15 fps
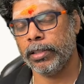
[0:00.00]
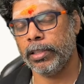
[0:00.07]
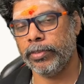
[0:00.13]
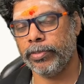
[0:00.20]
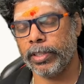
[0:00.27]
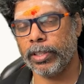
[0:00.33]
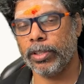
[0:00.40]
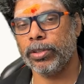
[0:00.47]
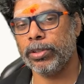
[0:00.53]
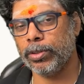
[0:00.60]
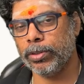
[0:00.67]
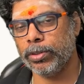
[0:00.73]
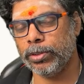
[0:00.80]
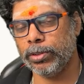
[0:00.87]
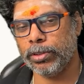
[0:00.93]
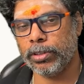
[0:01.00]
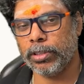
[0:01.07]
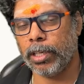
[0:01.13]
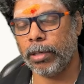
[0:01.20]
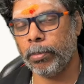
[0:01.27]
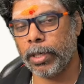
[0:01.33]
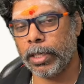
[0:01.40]
If I go to
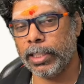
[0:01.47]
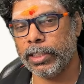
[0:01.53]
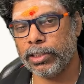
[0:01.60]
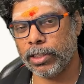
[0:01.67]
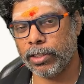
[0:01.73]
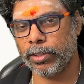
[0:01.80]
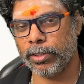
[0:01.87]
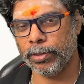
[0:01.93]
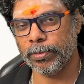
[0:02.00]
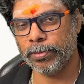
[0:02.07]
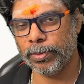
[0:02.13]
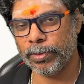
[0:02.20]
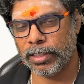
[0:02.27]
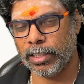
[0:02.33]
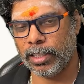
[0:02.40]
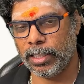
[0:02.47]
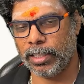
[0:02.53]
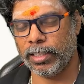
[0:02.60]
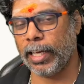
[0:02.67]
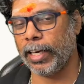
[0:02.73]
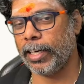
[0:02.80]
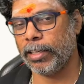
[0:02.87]
Ambani's home or
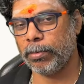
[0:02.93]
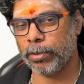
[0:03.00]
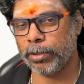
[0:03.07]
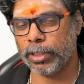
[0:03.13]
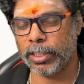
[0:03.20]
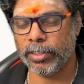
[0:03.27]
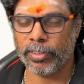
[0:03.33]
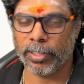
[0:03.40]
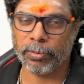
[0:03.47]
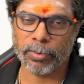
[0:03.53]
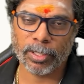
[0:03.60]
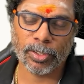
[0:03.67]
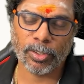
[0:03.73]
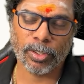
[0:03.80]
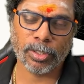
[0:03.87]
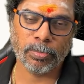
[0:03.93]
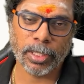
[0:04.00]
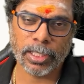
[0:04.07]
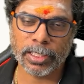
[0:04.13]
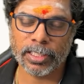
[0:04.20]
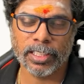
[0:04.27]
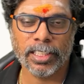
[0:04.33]
Narayana Murthy, if I go and
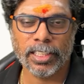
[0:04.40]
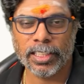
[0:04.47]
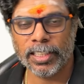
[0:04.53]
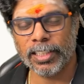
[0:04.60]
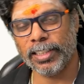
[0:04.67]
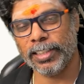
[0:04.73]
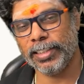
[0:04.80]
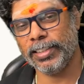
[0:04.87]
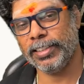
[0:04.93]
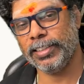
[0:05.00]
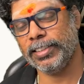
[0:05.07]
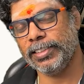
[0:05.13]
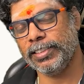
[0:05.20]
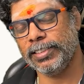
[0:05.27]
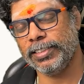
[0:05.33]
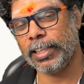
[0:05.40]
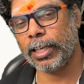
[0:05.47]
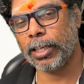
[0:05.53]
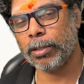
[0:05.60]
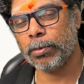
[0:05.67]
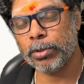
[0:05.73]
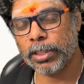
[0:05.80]
meet
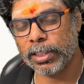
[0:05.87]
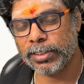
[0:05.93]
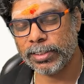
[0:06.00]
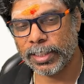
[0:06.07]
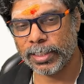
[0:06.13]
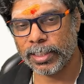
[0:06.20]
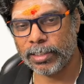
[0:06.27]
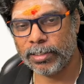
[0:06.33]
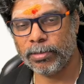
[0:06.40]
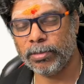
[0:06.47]
Narayana Murthy and say that